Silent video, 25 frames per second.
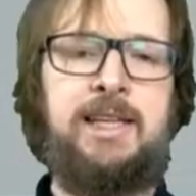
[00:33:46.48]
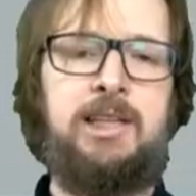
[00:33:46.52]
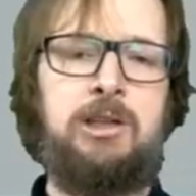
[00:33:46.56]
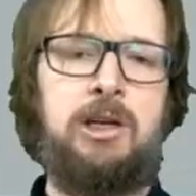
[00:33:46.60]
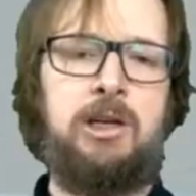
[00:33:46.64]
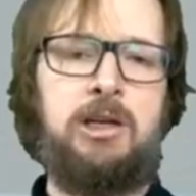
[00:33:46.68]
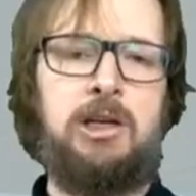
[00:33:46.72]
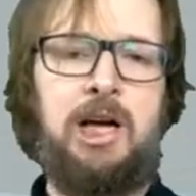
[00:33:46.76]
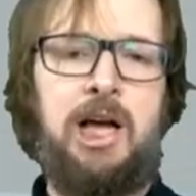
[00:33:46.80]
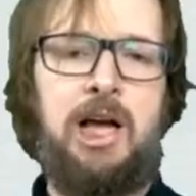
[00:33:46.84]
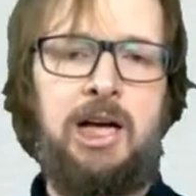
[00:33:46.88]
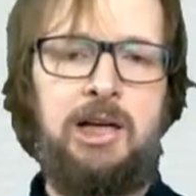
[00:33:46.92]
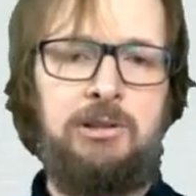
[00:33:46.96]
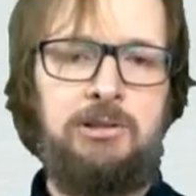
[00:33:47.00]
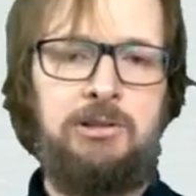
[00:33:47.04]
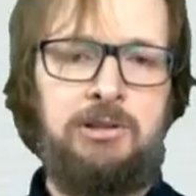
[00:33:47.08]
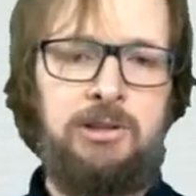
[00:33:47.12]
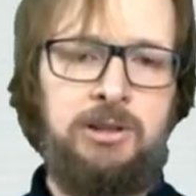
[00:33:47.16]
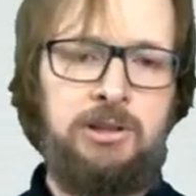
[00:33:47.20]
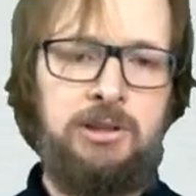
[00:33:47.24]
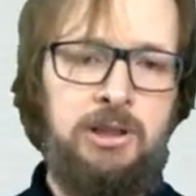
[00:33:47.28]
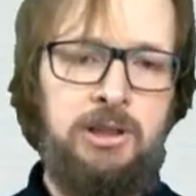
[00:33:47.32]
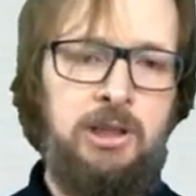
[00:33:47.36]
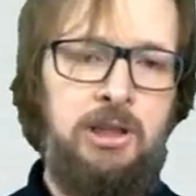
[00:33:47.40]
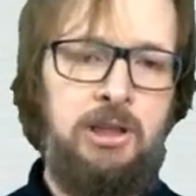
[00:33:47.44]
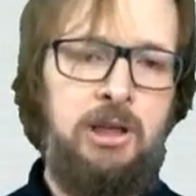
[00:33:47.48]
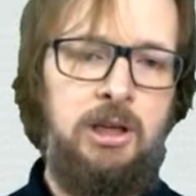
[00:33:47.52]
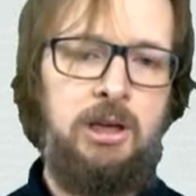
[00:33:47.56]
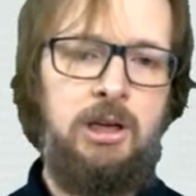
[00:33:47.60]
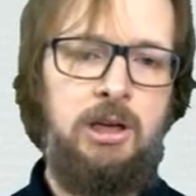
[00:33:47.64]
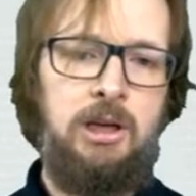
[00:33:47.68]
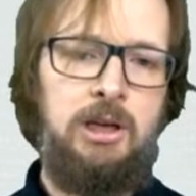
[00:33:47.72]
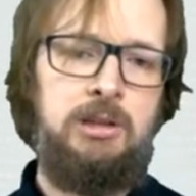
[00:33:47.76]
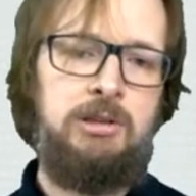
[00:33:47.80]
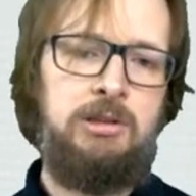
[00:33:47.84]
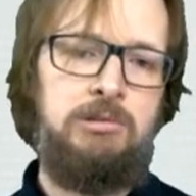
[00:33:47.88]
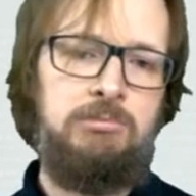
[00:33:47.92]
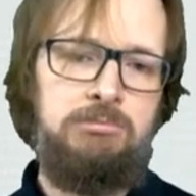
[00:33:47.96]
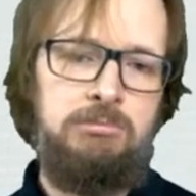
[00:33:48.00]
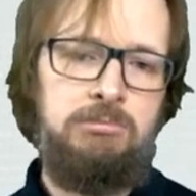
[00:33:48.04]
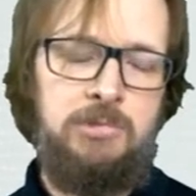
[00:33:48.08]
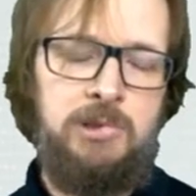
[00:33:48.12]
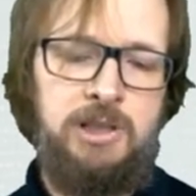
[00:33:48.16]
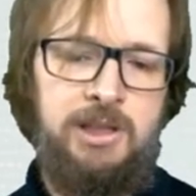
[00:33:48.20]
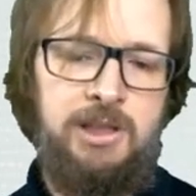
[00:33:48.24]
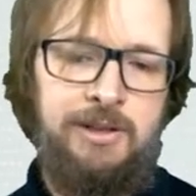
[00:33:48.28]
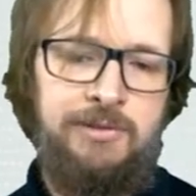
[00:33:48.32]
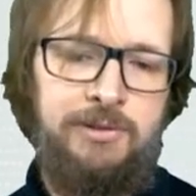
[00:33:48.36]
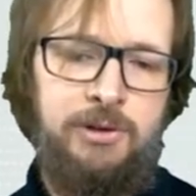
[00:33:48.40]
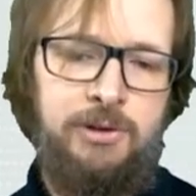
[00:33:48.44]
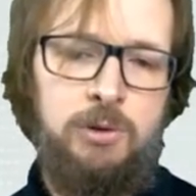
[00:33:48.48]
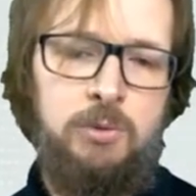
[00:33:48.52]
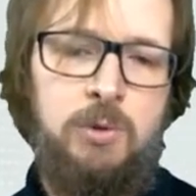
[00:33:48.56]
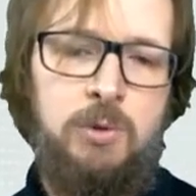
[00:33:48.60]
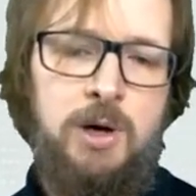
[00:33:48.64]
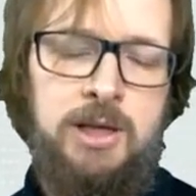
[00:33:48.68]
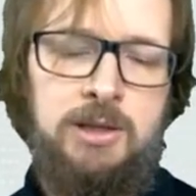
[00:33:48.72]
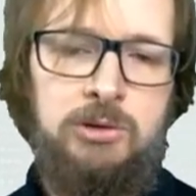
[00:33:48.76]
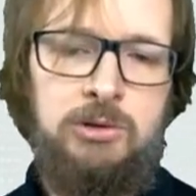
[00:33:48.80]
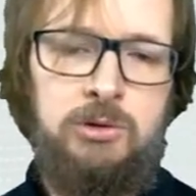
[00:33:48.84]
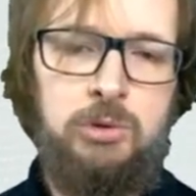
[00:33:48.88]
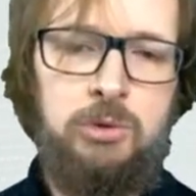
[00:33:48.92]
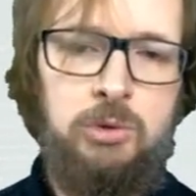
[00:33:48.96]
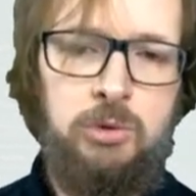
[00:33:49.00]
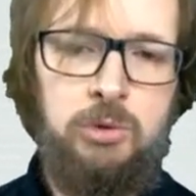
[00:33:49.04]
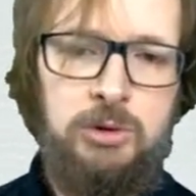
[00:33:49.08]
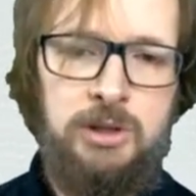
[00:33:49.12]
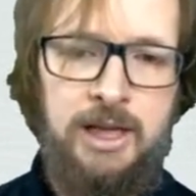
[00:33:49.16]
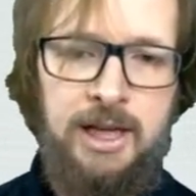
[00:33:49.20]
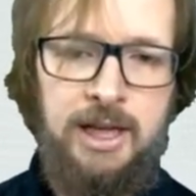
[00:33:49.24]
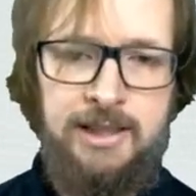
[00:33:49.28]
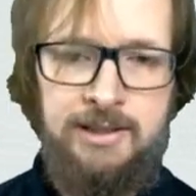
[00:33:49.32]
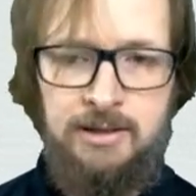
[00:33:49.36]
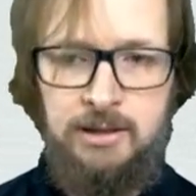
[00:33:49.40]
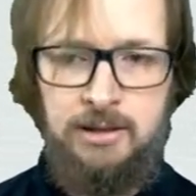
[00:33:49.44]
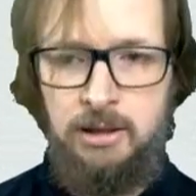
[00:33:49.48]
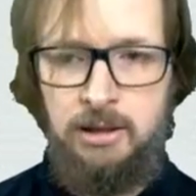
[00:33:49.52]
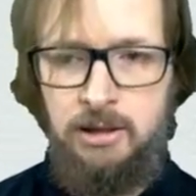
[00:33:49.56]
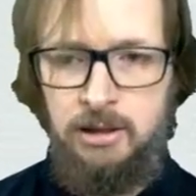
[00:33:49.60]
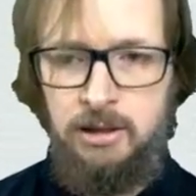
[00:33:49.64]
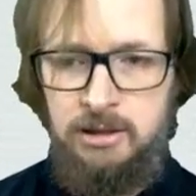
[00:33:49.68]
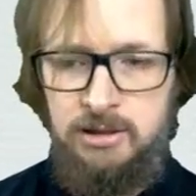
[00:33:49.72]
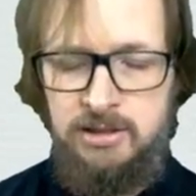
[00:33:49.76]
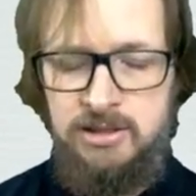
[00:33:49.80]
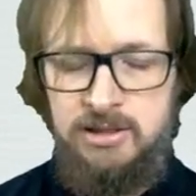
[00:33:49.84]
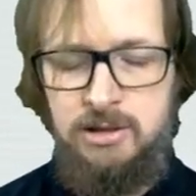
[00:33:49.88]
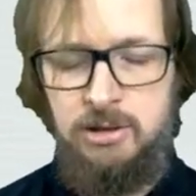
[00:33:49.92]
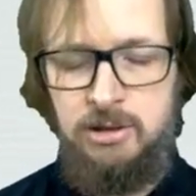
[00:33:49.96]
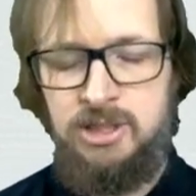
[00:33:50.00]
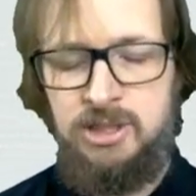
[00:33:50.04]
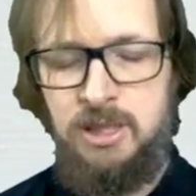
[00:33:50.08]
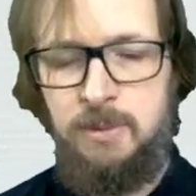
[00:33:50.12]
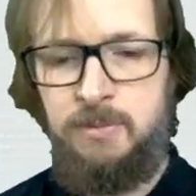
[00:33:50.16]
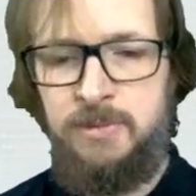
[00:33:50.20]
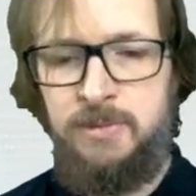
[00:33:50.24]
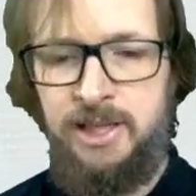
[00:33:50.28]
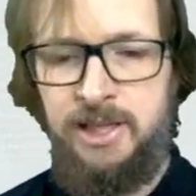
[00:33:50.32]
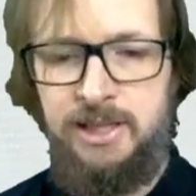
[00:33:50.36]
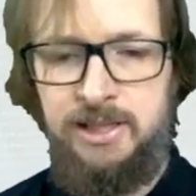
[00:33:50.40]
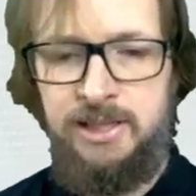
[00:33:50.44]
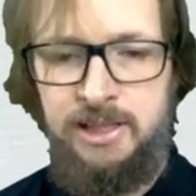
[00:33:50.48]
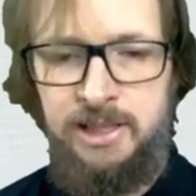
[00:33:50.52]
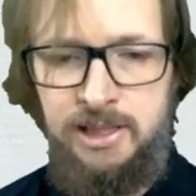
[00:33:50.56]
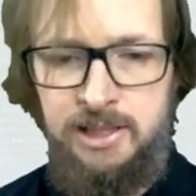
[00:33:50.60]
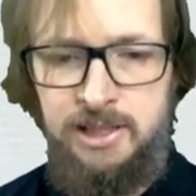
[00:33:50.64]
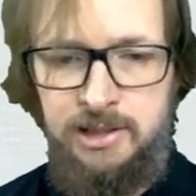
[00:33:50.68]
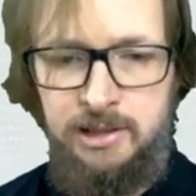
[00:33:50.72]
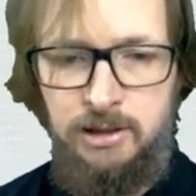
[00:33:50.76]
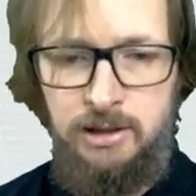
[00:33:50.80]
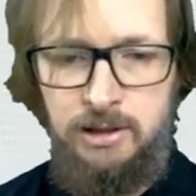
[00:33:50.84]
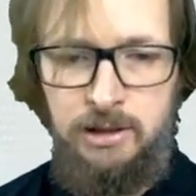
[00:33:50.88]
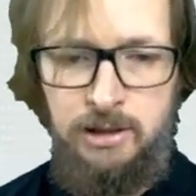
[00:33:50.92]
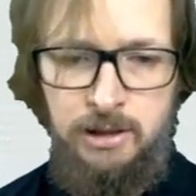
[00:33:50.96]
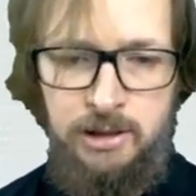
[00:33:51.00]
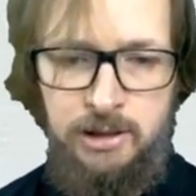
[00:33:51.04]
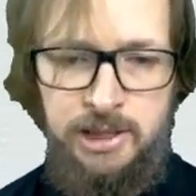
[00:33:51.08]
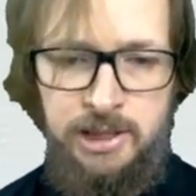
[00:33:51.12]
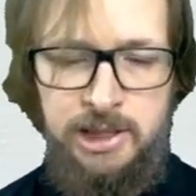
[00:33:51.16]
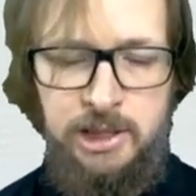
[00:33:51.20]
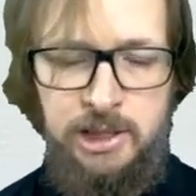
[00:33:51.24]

the cloud, if you want to do that, the same technique in